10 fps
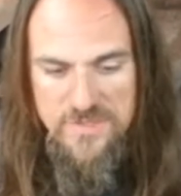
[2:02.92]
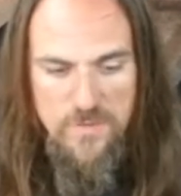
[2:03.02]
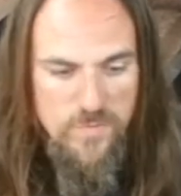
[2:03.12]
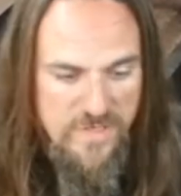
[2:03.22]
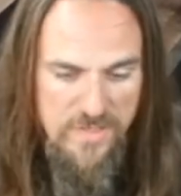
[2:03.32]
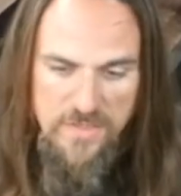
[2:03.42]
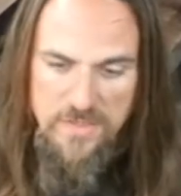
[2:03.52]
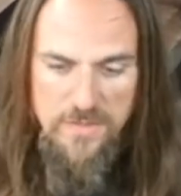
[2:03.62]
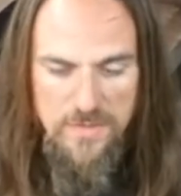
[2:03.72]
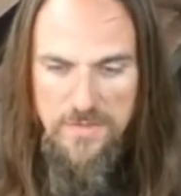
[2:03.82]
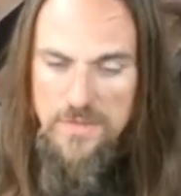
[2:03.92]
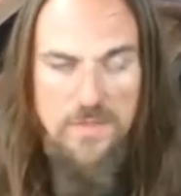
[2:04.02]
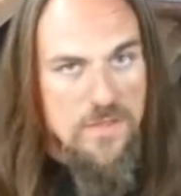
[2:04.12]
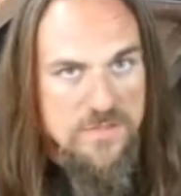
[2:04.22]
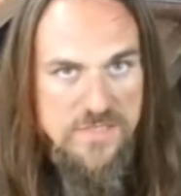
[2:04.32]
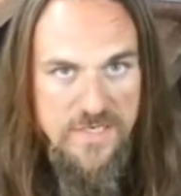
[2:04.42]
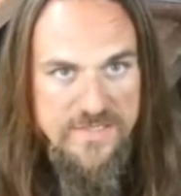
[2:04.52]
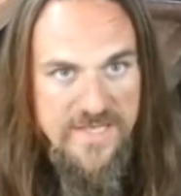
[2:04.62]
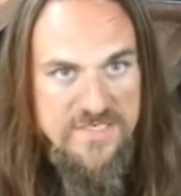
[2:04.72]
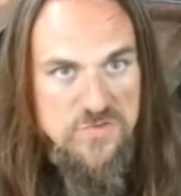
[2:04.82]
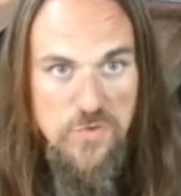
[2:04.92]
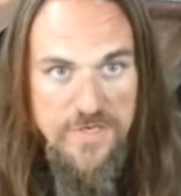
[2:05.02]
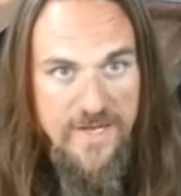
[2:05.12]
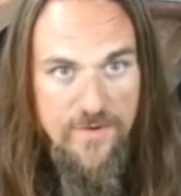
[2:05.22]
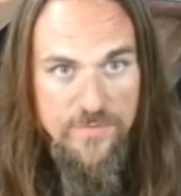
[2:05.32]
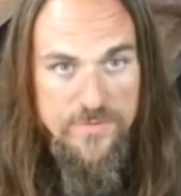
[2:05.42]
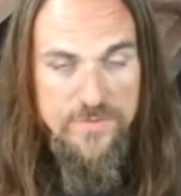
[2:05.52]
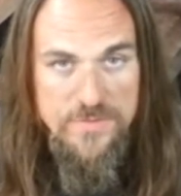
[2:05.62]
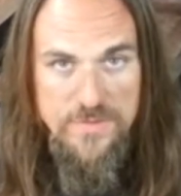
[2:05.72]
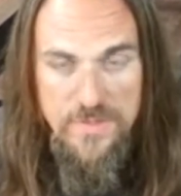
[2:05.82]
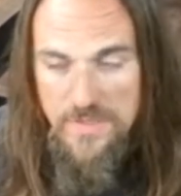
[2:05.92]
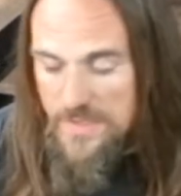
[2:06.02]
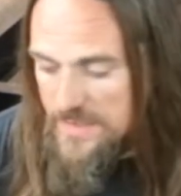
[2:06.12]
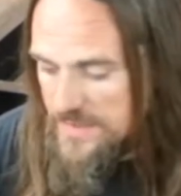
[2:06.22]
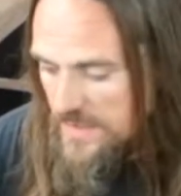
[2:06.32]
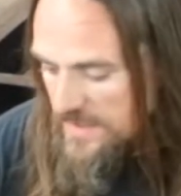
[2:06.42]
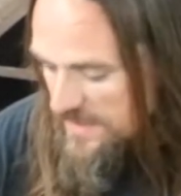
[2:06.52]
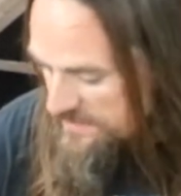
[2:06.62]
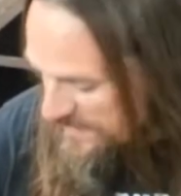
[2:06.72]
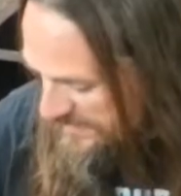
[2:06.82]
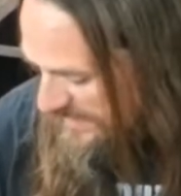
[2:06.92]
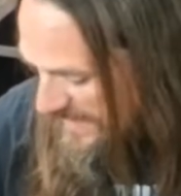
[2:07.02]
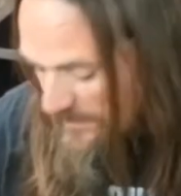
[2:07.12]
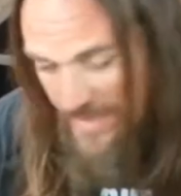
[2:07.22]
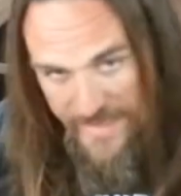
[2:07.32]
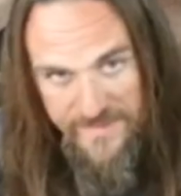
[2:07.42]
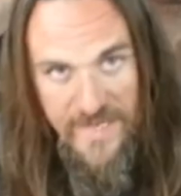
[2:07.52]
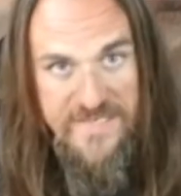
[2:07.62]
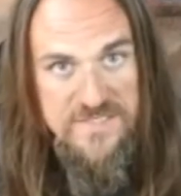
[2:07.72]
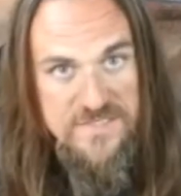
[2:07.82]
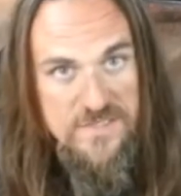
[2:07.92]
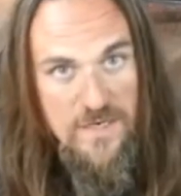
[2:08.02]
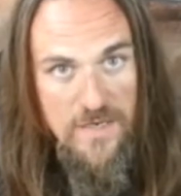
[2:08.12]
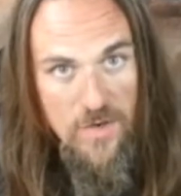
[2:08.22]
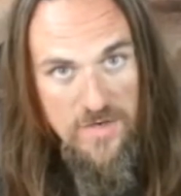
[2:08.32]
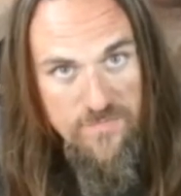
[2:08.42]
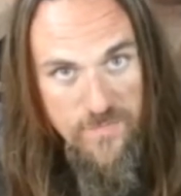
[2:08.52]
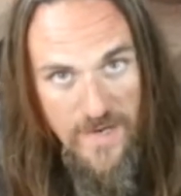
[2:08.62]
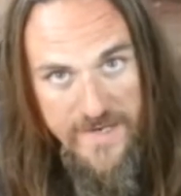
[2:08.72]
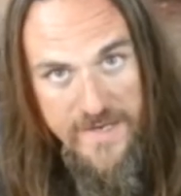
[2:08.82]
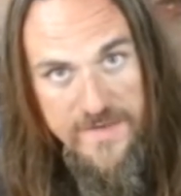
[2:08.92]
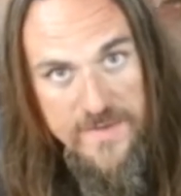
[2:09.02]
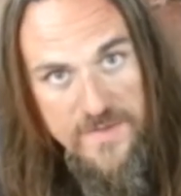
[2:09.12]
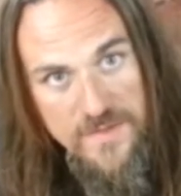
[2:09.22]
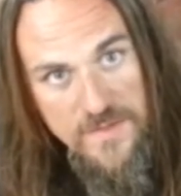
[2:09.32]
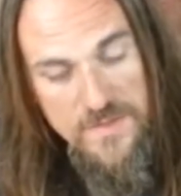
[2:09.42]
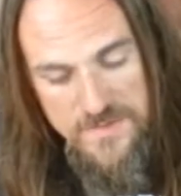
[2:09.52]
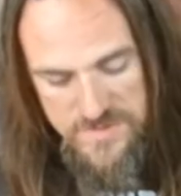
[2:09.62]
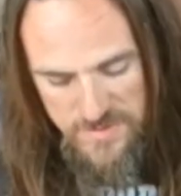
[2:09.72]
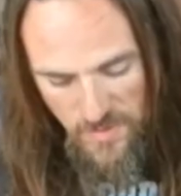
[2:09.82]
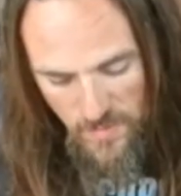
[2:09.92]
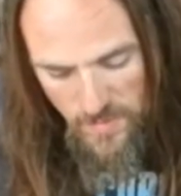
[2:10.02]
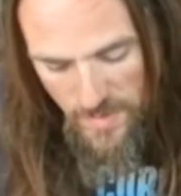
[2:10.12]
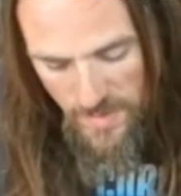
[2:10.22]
took a week to get that sorted out. And I finally got my lights on Friday, so